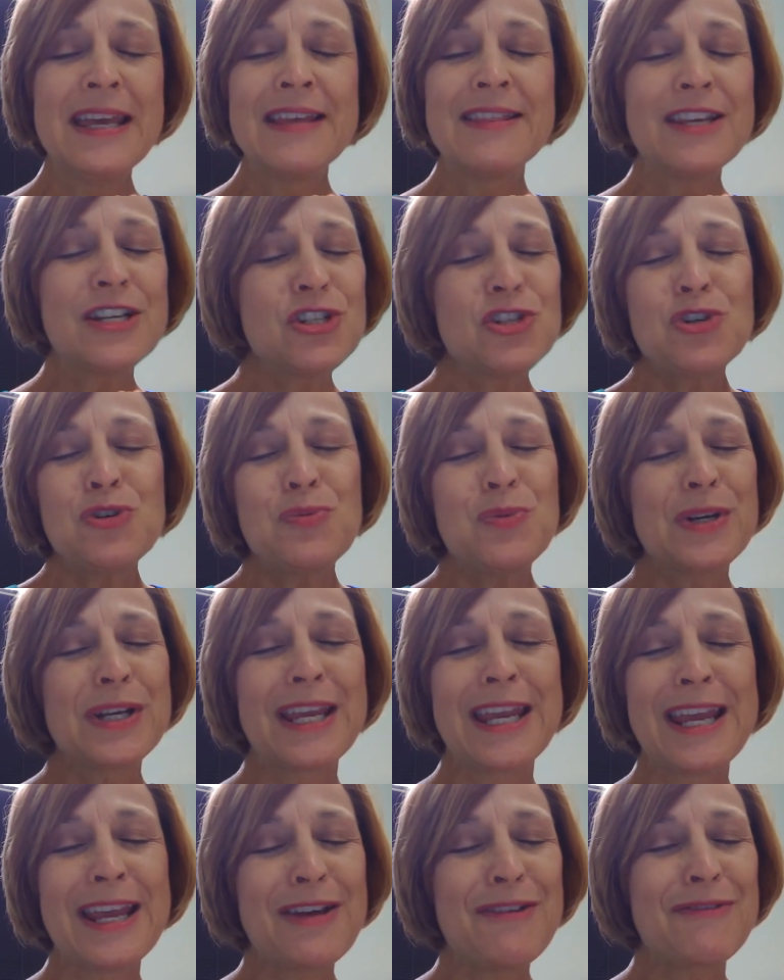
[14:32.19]
that you
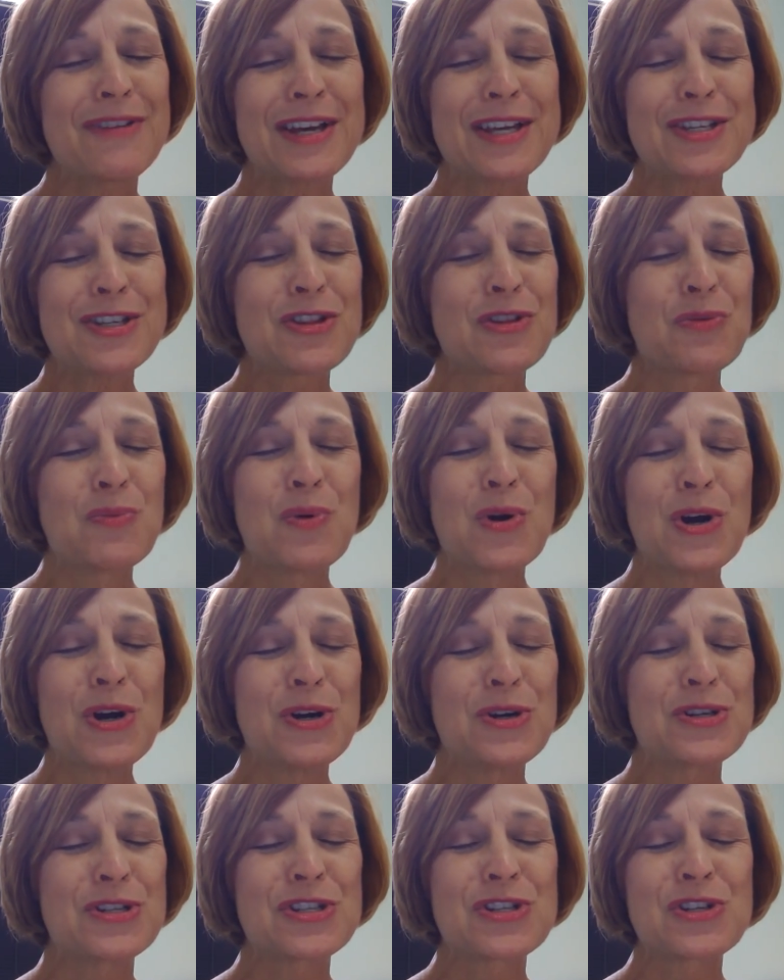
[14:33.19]
would give us the
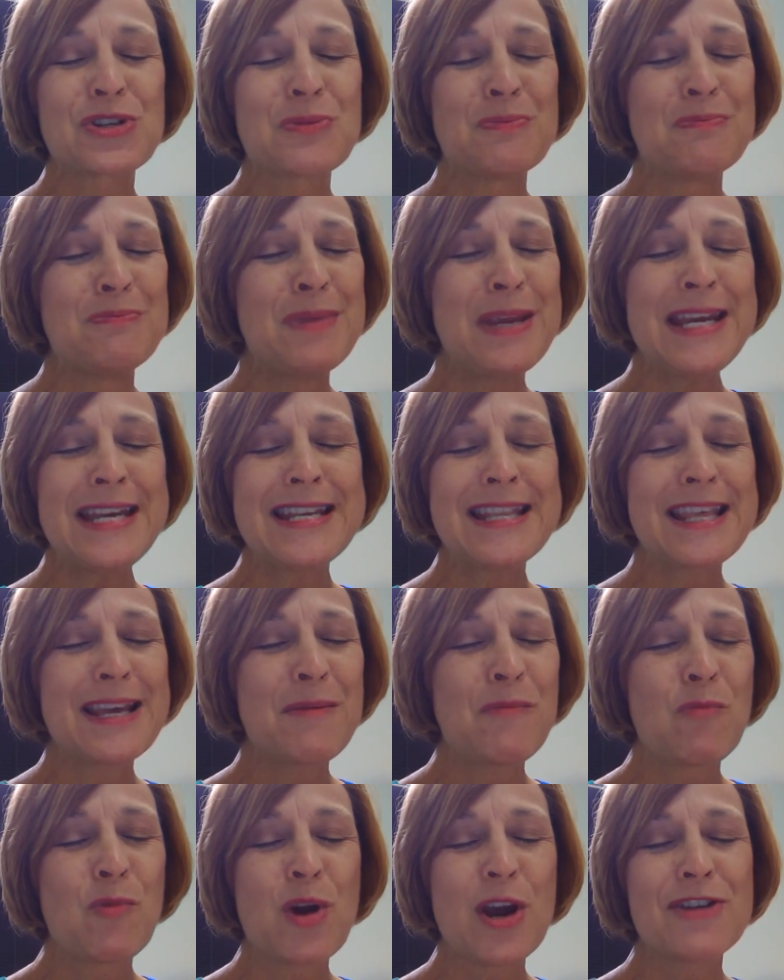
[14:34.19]
words to meet
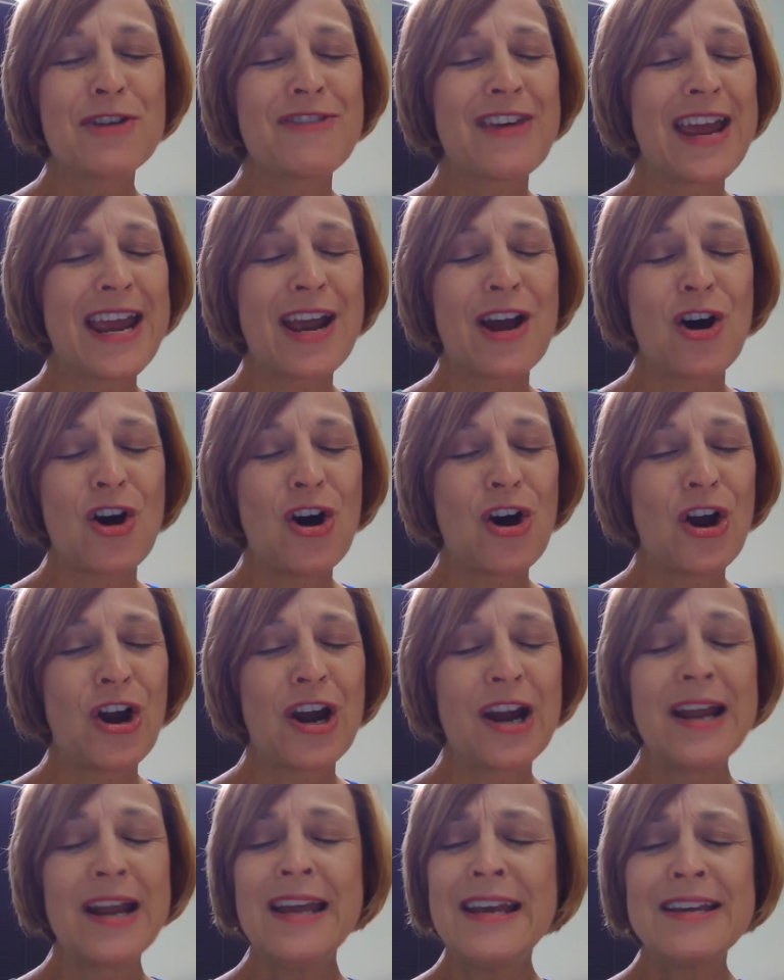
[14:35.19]
them where they
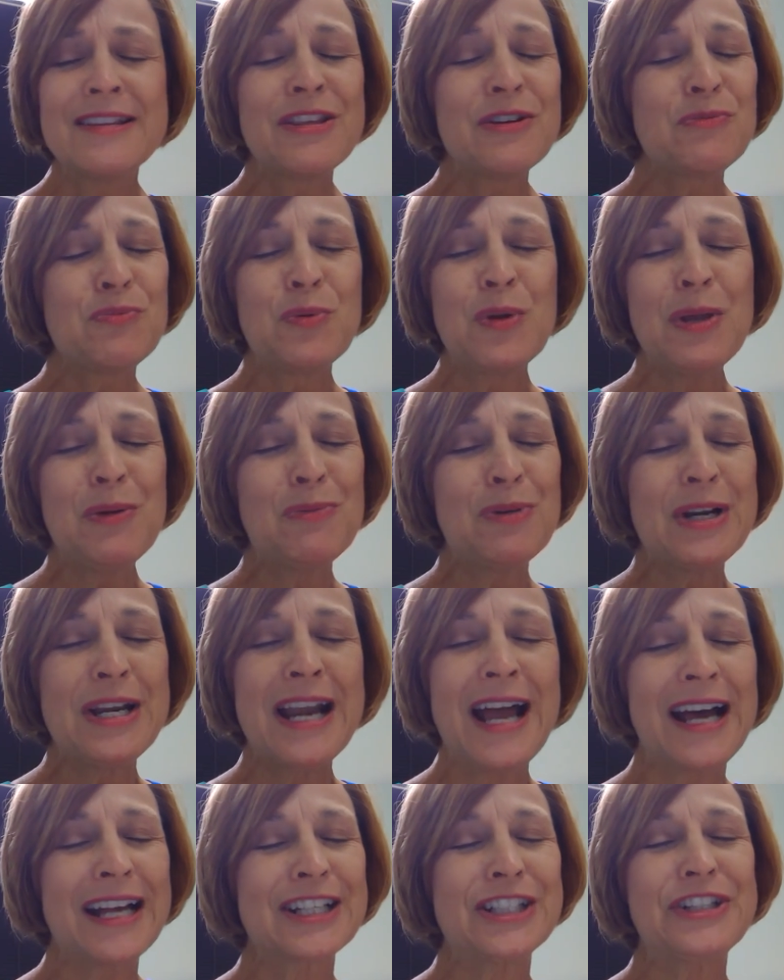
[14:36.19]
are, that we would
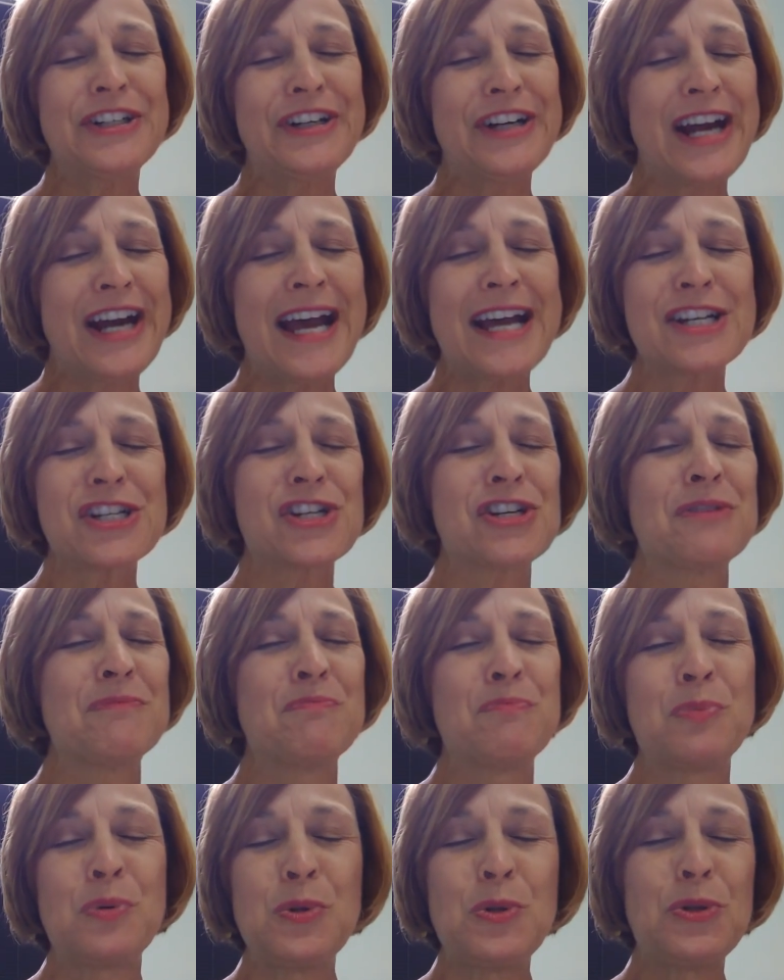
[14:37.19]
not crash
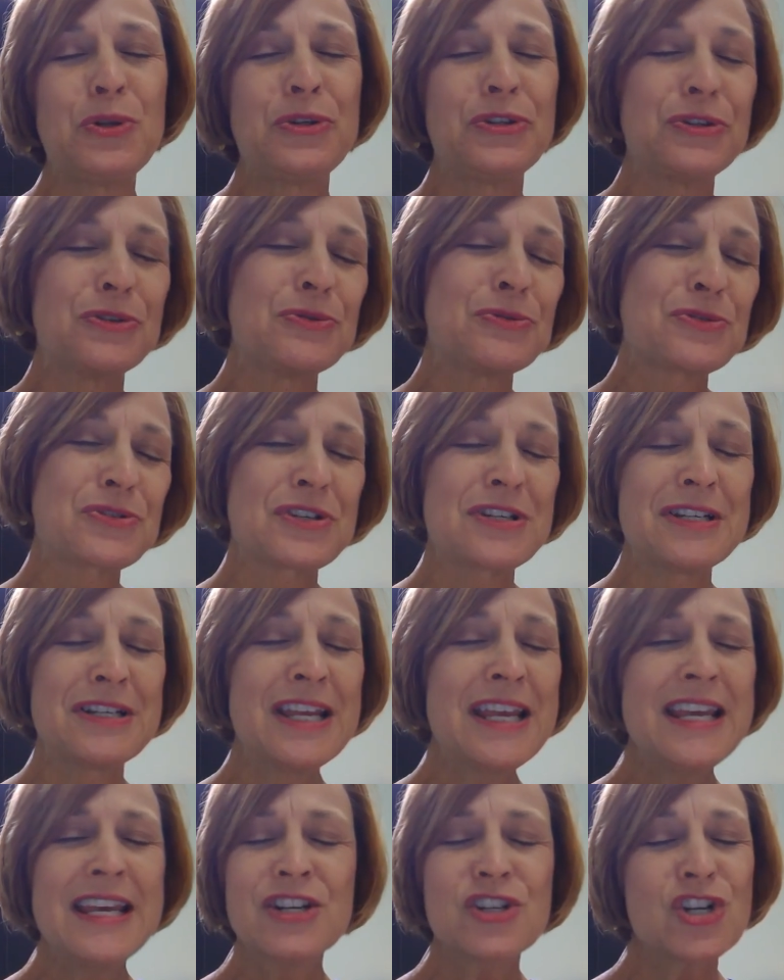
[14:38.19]
and bulldoze and
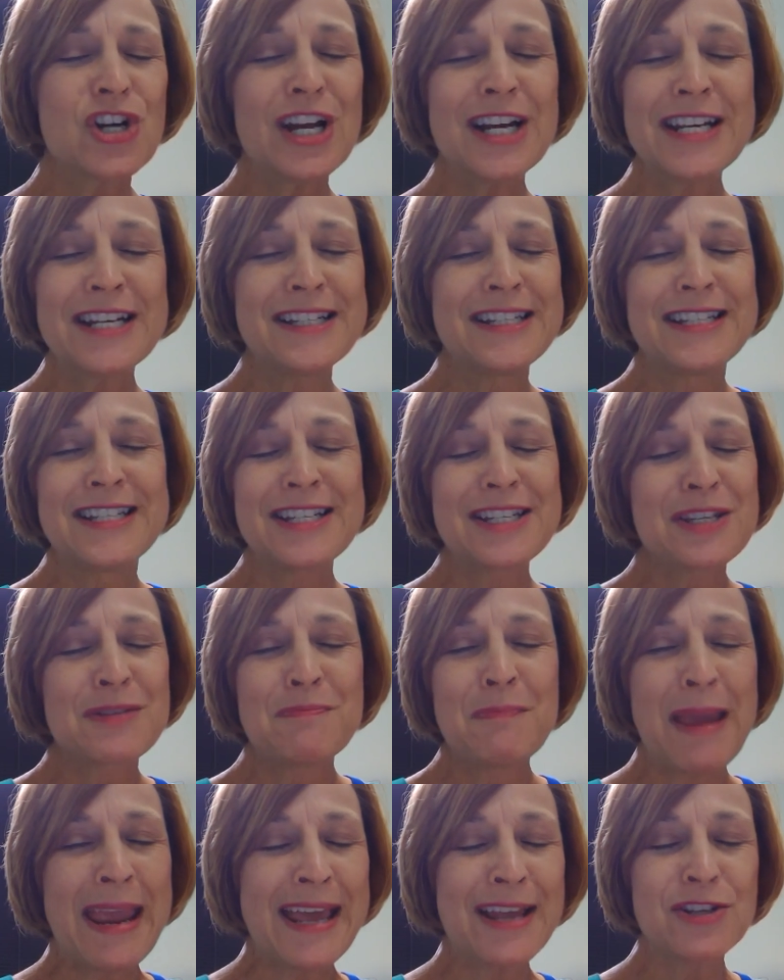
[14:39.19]
try to
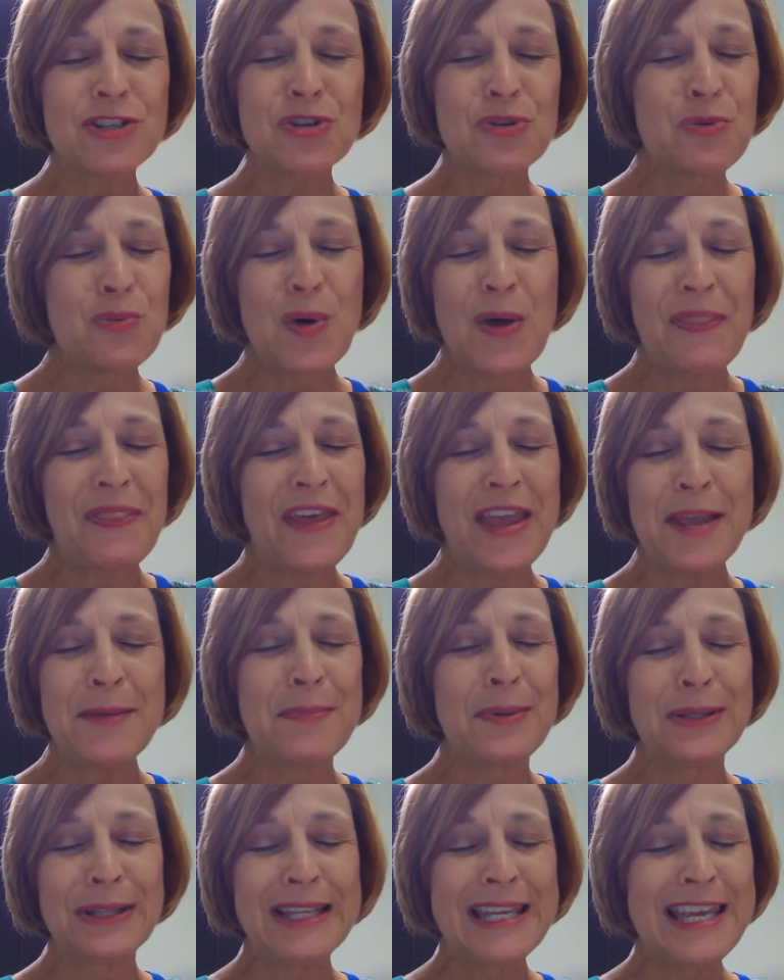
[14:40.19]
dismantle what they
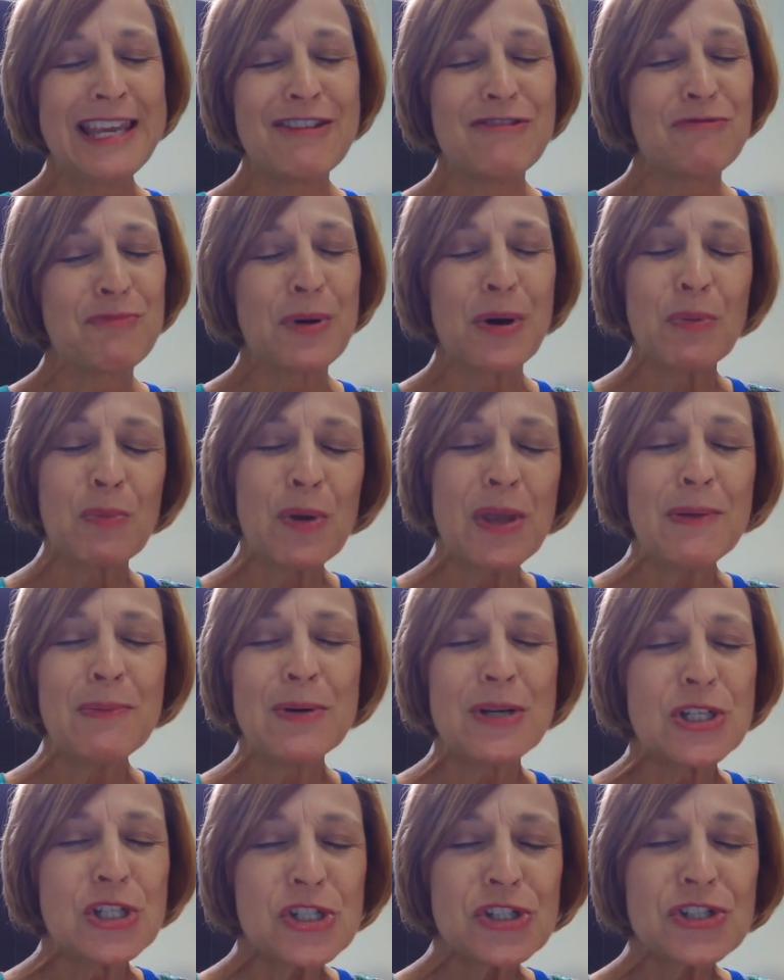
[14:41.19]
believe, but we
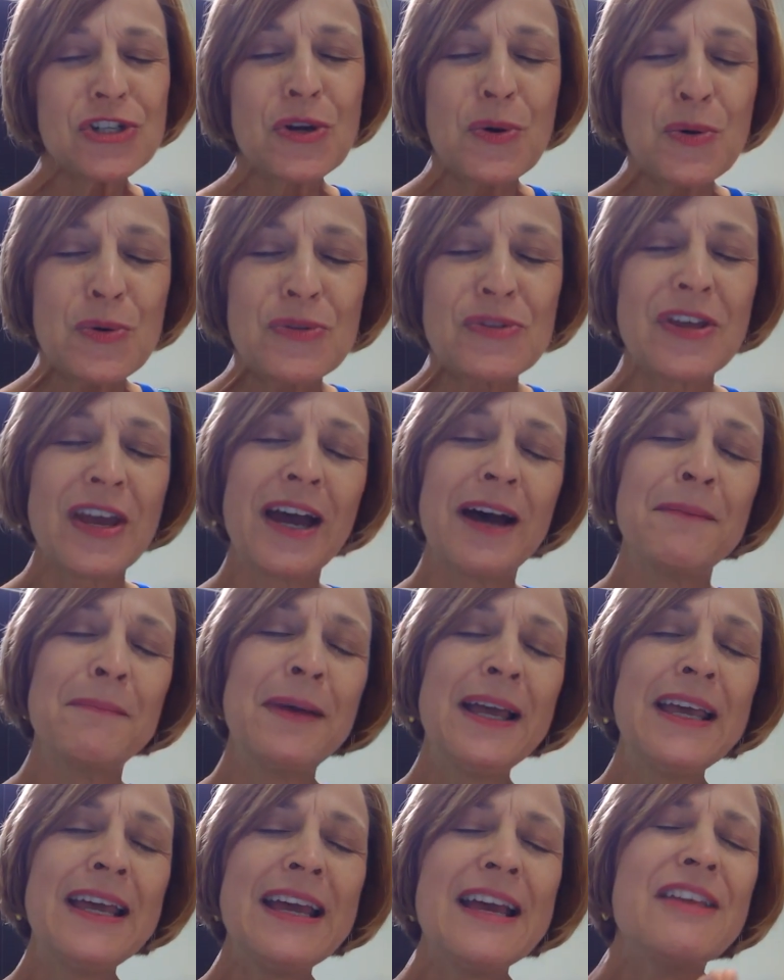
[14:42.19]
would show them
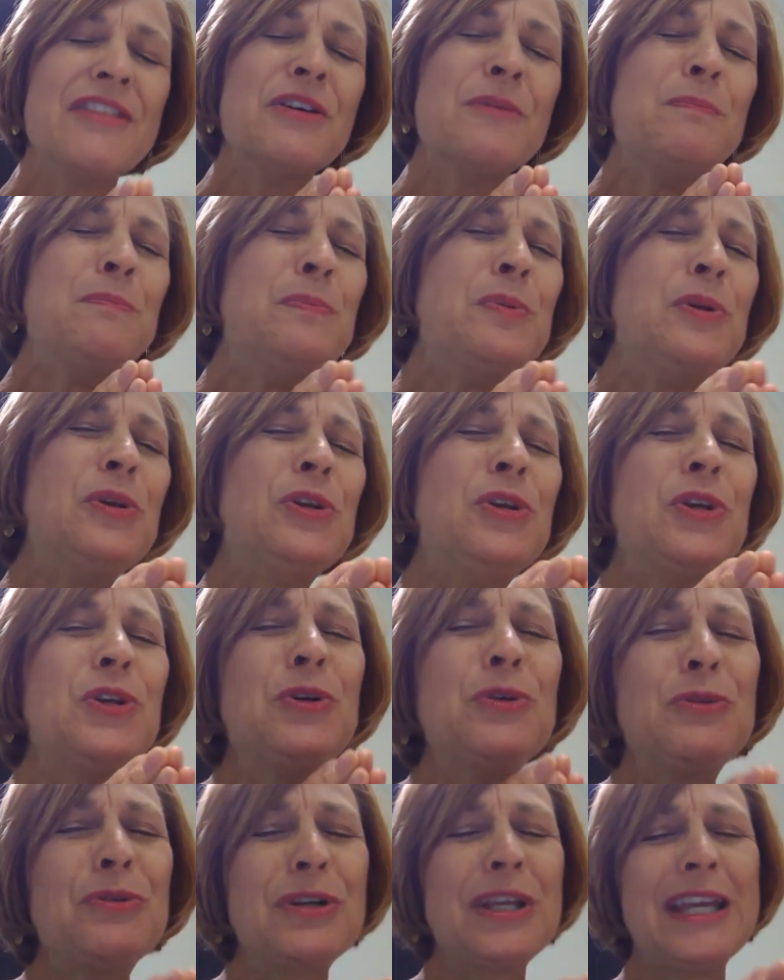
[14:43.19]
the
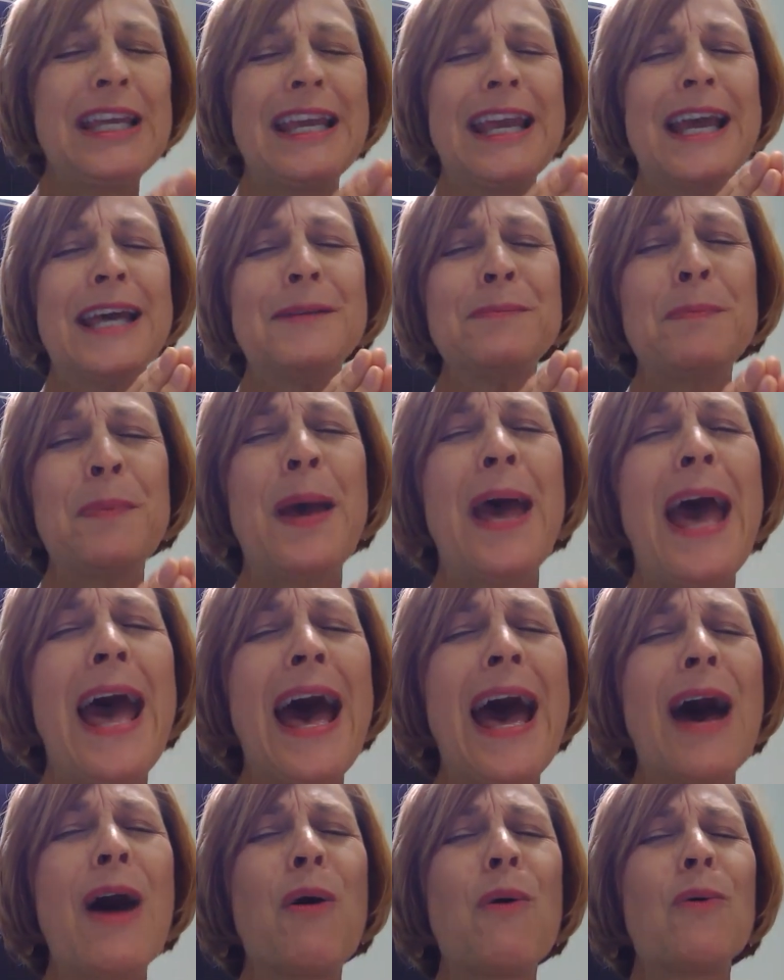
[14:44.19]
beauty and
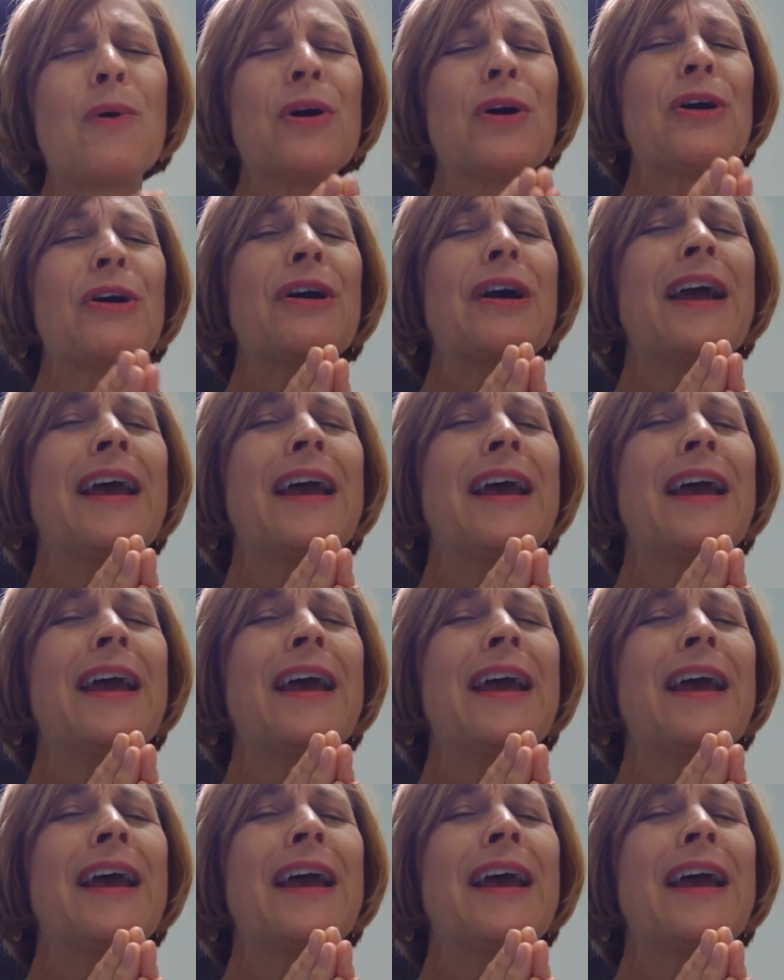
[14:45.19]
power